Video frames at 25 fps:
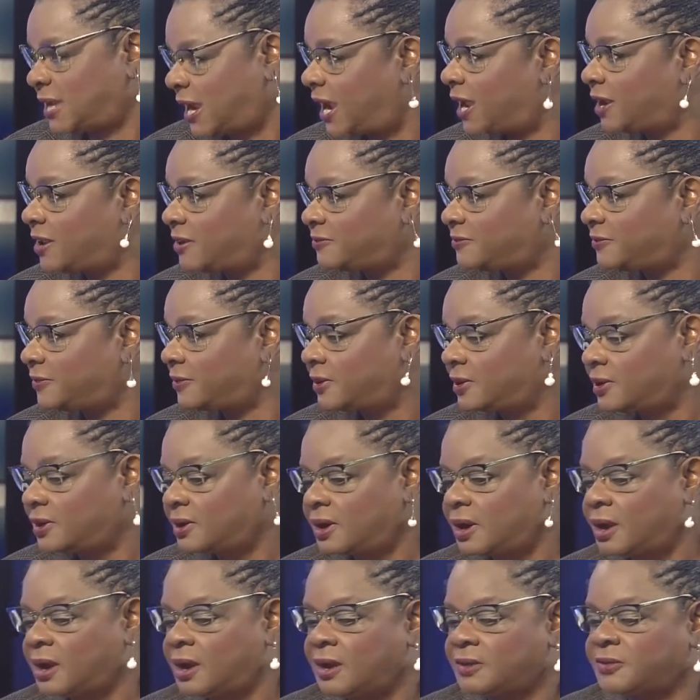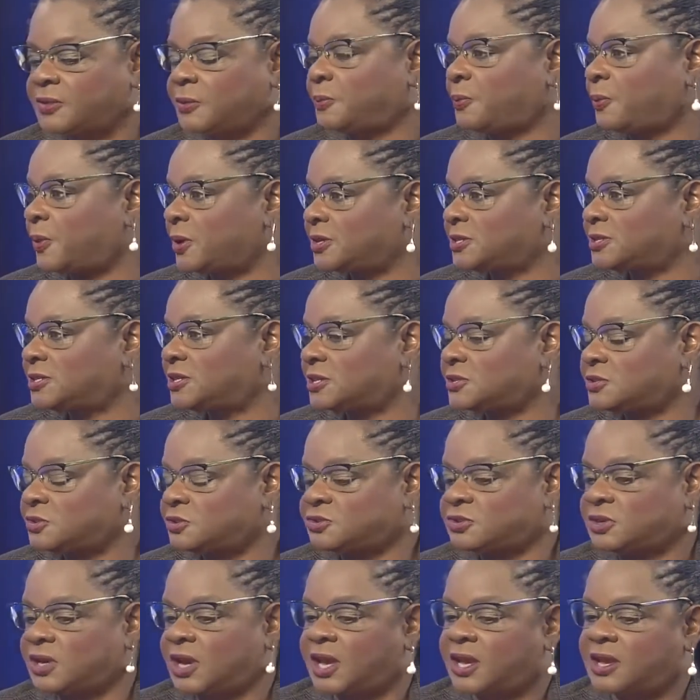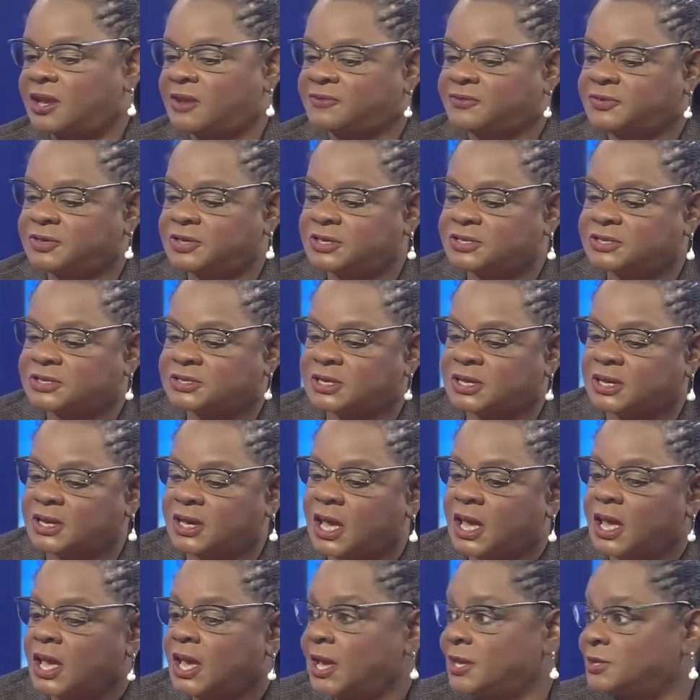TANF, the predecessor to AFDC.